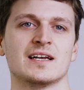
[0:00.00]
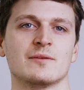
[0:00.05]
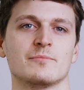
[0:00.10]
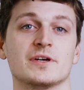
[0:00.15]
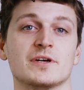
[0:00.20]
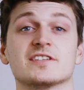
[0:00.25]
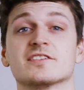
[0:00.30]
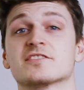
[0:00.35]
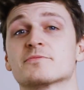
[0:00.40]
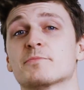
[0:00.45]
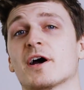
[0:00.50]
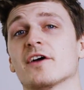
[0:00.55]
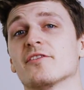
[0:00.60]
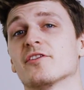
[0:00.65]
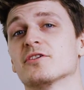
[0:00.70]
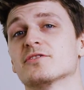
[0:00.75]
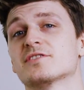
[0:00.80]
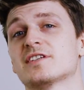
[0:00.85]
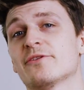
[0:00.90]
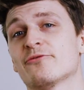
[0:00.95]
But despite
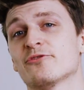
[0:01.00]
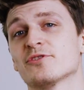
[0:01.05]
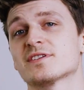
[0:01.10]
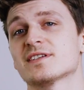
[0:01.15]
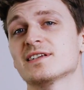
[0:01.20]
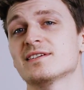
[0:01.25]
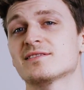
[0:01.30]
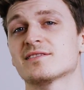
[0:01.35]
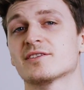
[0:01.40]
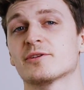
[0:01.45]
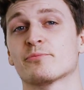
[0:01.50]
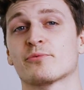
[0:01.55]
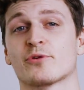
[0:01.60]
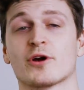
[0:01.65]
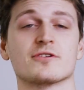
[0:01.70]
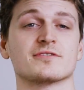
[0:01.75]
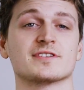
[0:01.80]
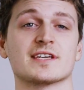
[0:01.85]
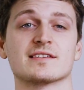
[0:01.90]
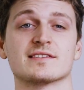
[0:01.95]
those differences, the
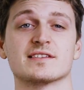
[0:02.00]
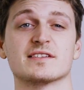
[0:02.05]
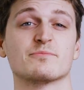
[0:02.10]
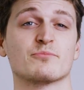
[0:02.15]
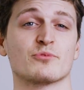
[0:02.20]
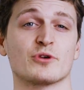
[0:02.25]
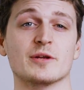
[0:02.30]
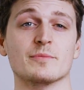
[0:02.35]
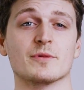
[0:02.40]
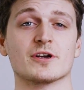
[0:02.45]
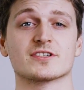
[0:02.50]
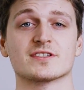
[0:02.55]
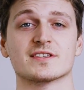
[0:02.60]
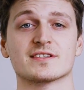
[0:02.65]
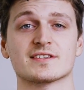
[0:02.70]
process is pretty much the